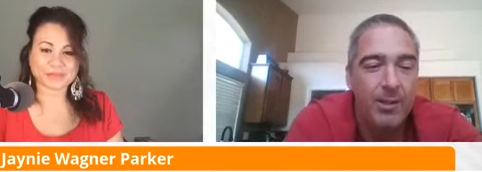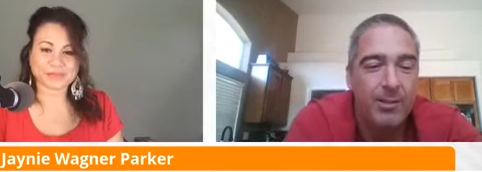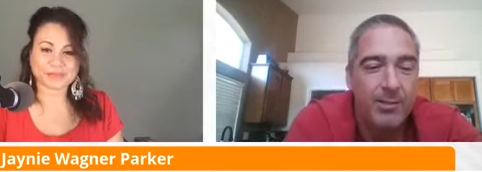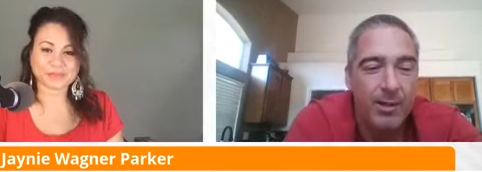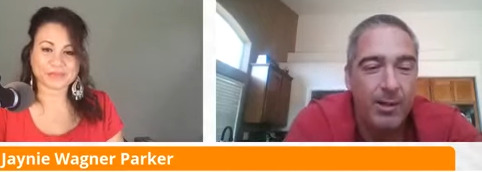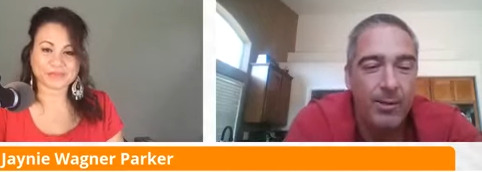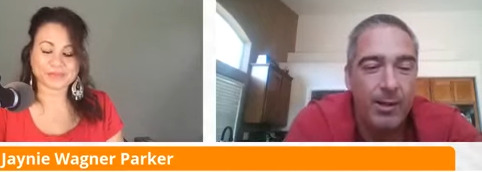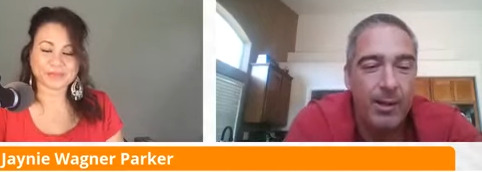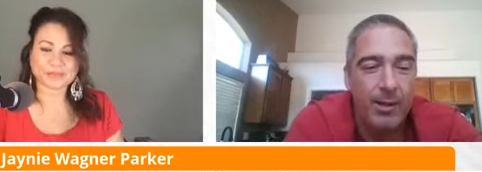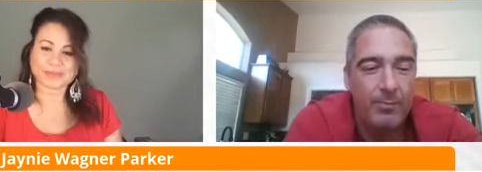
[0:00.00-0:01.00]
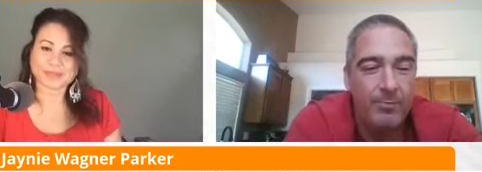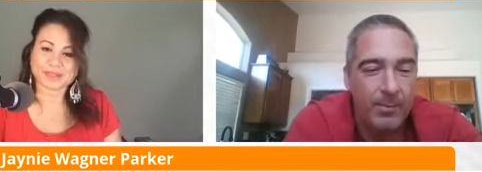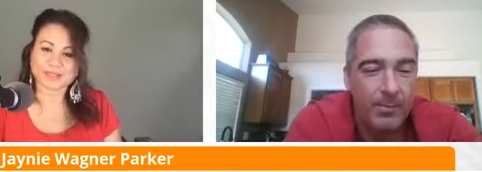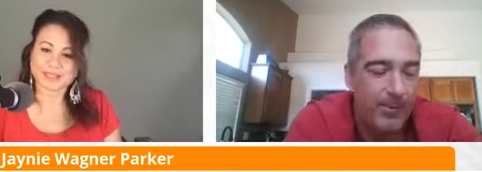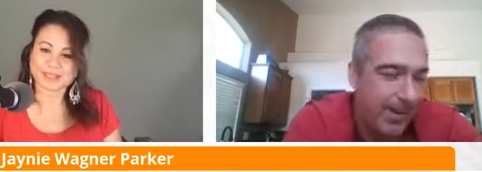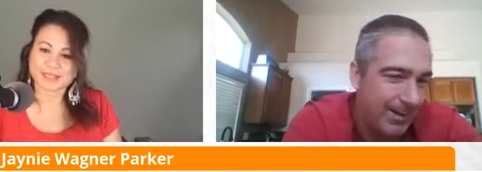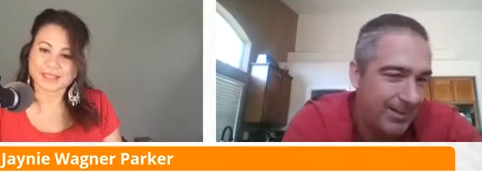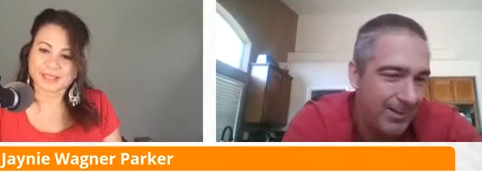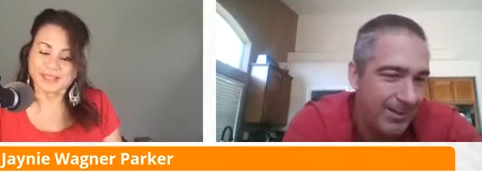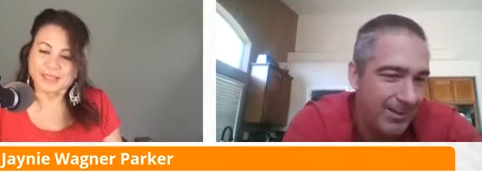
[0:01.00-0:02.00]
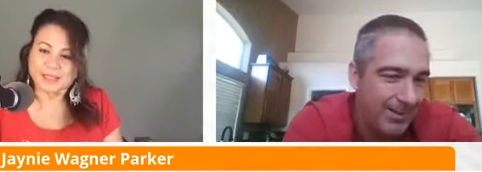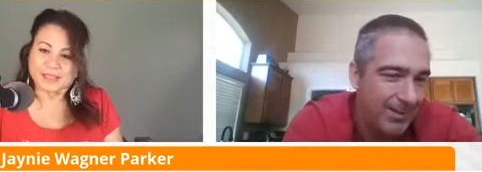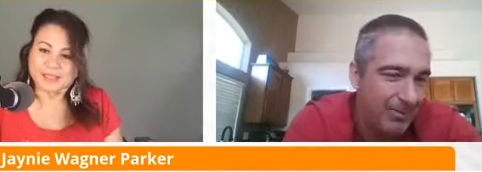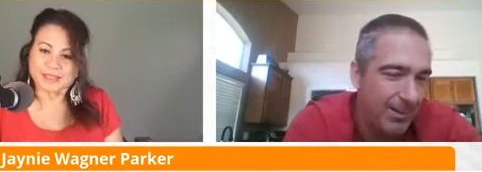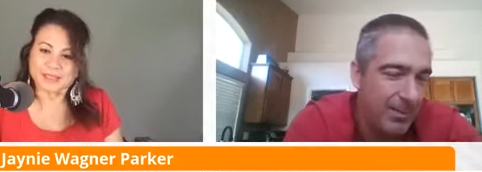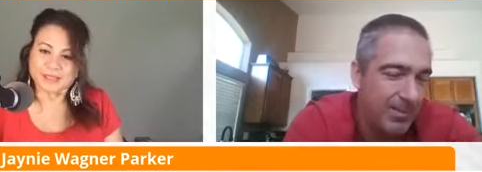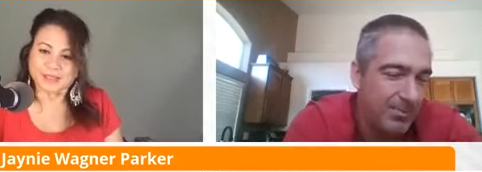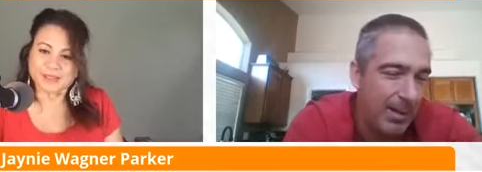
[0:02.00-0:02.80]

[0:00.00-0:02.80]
Speaker 1: So um, in fact, uh, the one that just